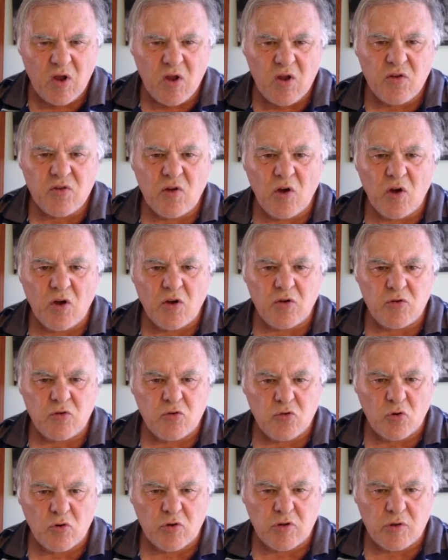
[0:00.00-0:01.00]
So I
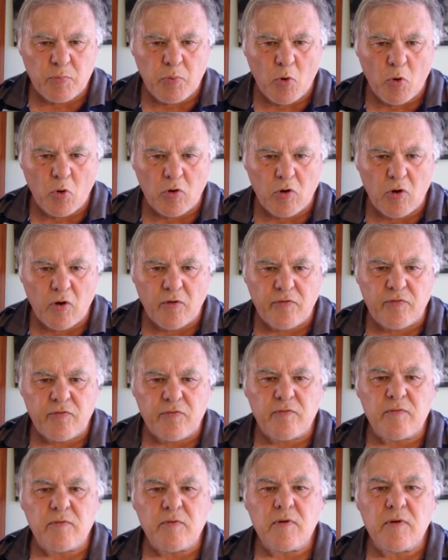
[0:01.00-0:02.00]
took the pawn off
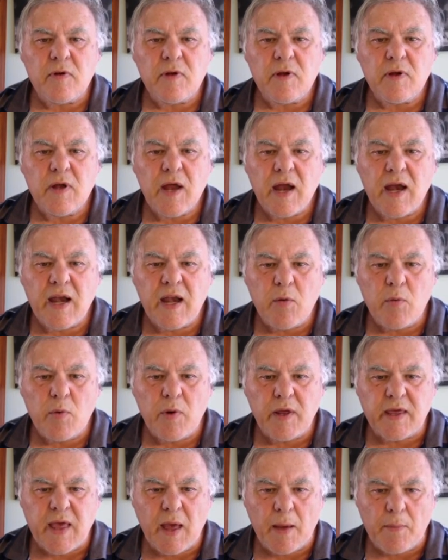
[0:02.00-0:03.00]
and he
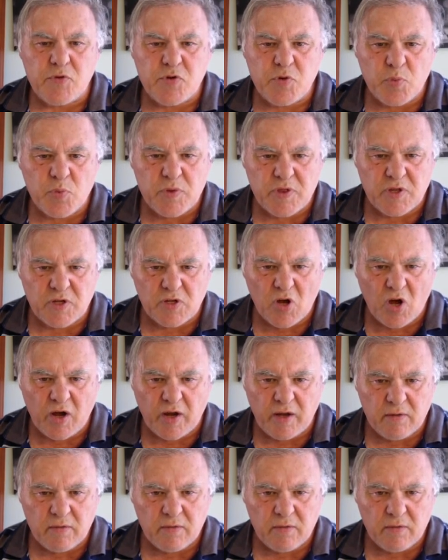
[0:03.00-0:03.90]
recaptured with the knight.